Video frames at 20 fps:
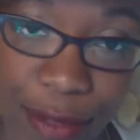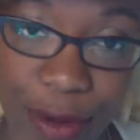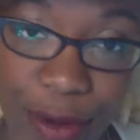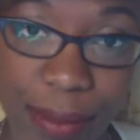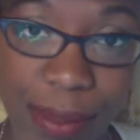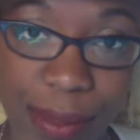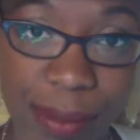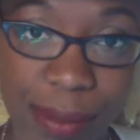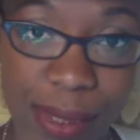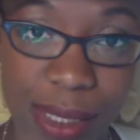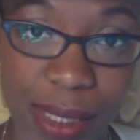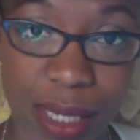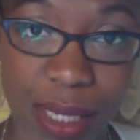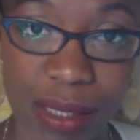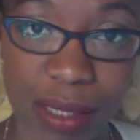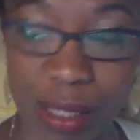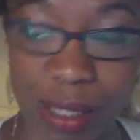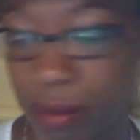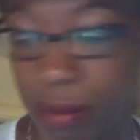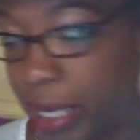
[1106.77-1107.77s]
up some
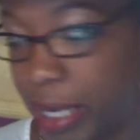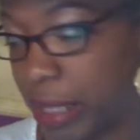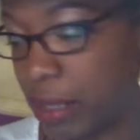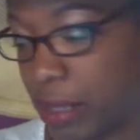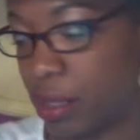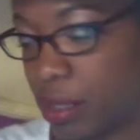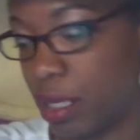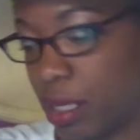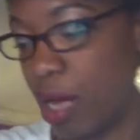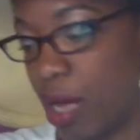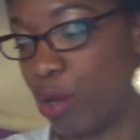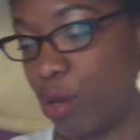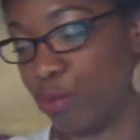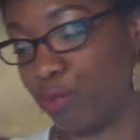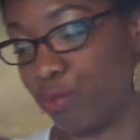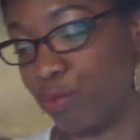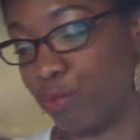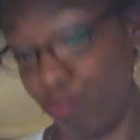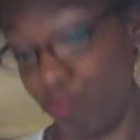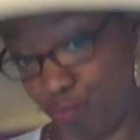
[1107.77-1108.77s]
sunscreen. So
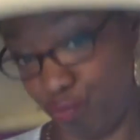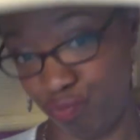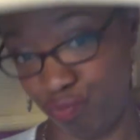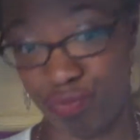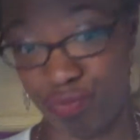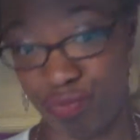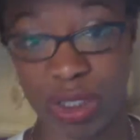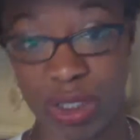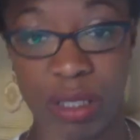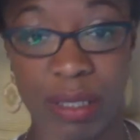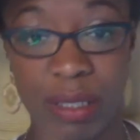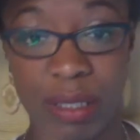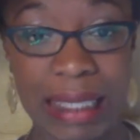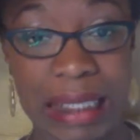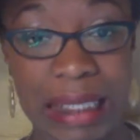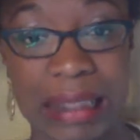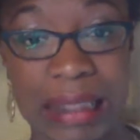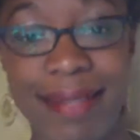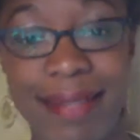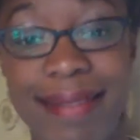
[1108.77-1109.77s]

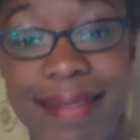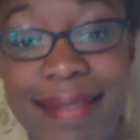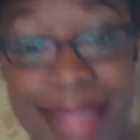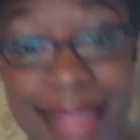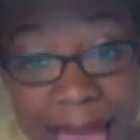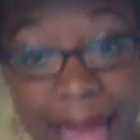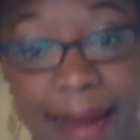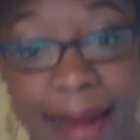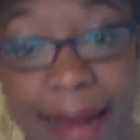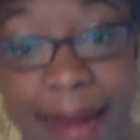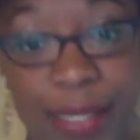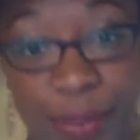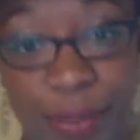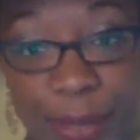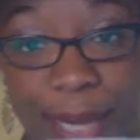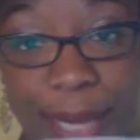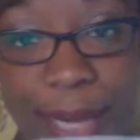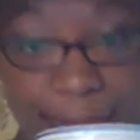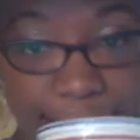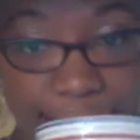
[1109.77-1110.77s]
that is
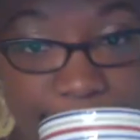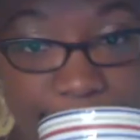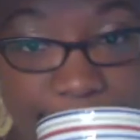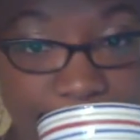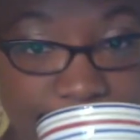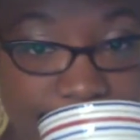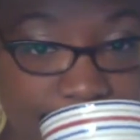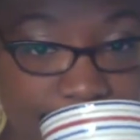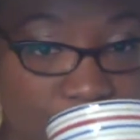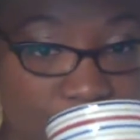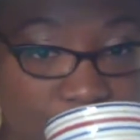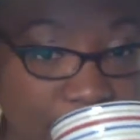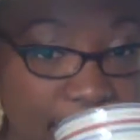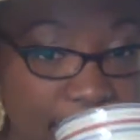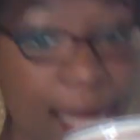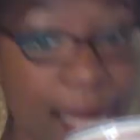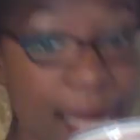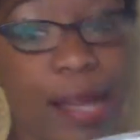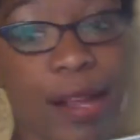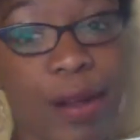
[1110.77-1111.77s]
what I did. So
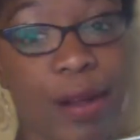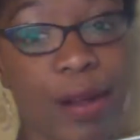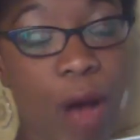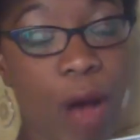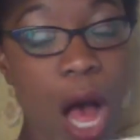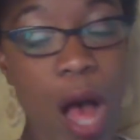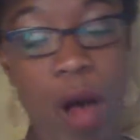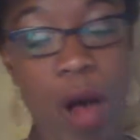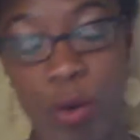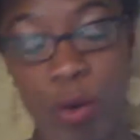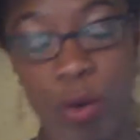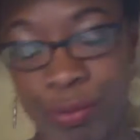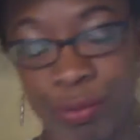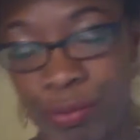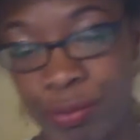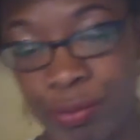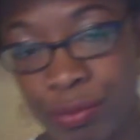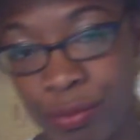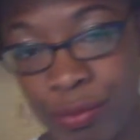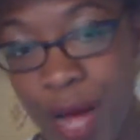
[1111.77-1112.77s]
anywho,
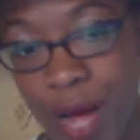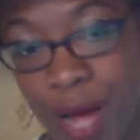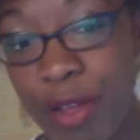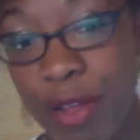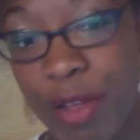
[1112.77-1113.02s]
other